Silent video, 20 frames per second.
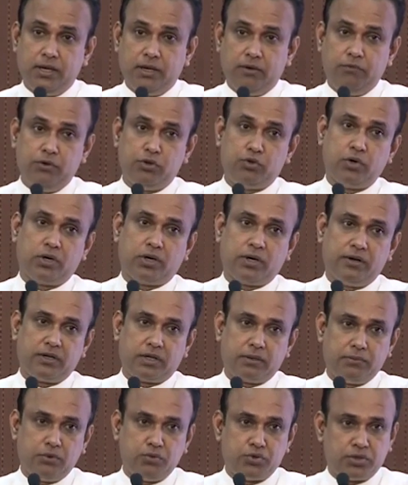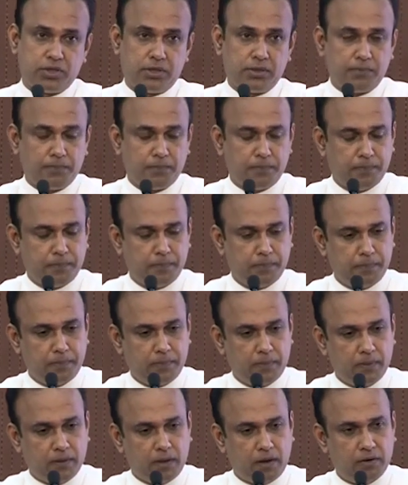With your contribution,
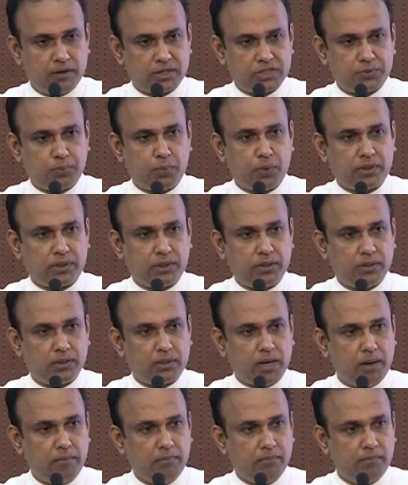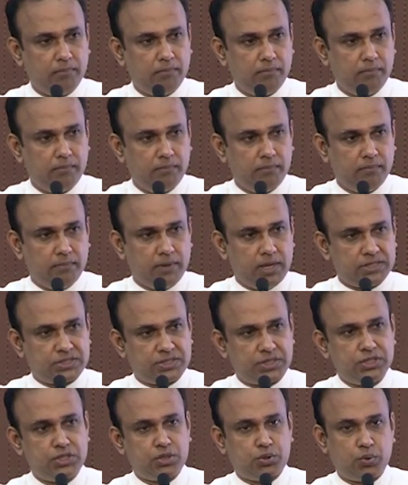our export income has
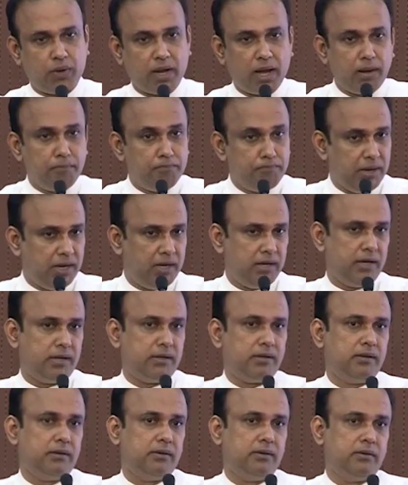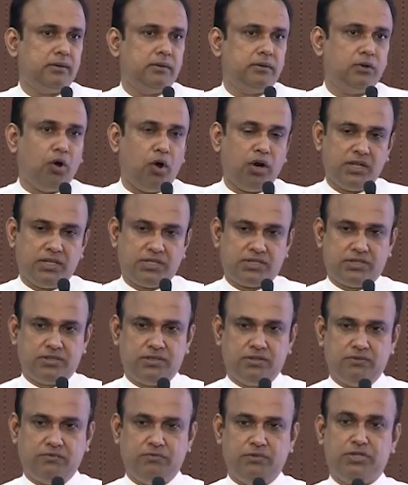reached $12 billion,
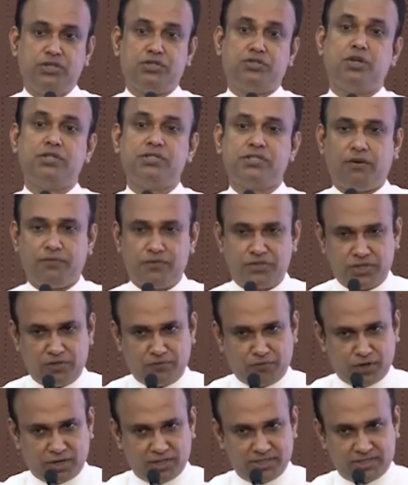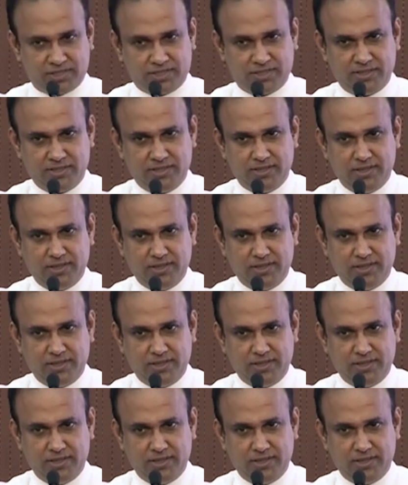which is not sufficient for us.